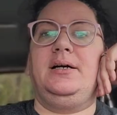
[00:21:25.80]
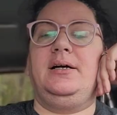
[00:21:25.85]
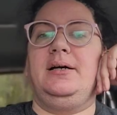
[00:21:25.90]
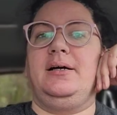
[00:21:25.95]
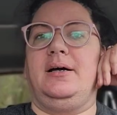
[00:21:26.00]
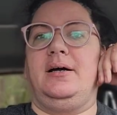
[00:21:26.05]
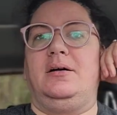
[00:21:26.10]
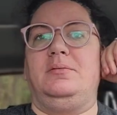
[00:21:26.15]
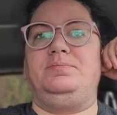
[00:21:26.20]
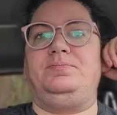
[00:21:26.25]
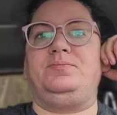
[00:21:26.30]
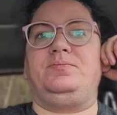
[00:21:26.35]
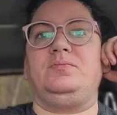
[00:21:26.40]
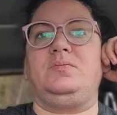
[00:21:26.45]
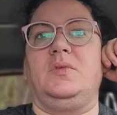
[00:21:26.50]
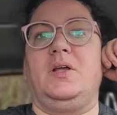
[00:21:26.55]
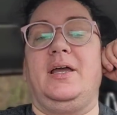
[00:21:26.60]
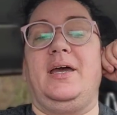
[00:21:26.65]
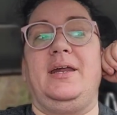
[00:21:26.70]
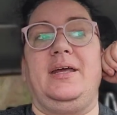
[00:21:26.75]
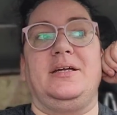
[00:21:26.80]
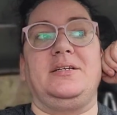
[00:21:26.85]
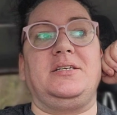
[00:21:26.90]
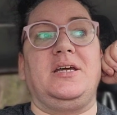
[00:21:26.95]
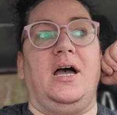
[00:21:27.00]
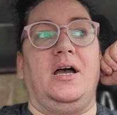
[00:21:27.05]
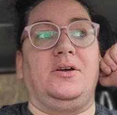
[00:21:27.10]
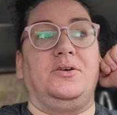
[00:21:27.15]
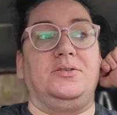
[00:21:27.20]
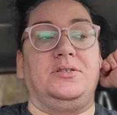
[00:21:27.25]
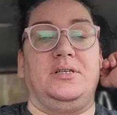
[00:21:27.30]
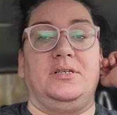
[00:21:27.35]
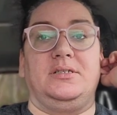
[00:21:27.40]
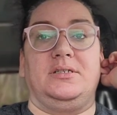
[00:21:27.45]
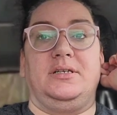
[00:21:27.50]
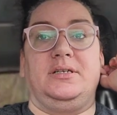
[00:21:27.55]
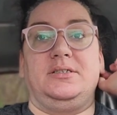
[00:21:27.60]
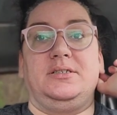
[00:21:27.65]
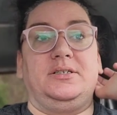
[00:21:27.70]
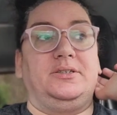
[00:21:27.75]
um, I gotta get taco
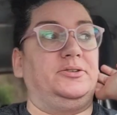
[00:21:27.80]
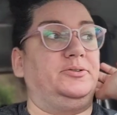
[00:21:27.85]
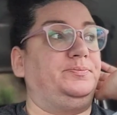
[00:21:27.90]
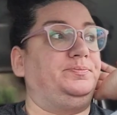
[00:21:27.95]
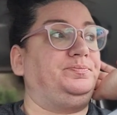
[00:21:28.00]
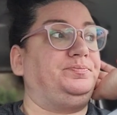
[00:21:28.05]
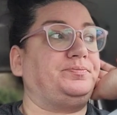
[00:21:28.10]
seasoning too.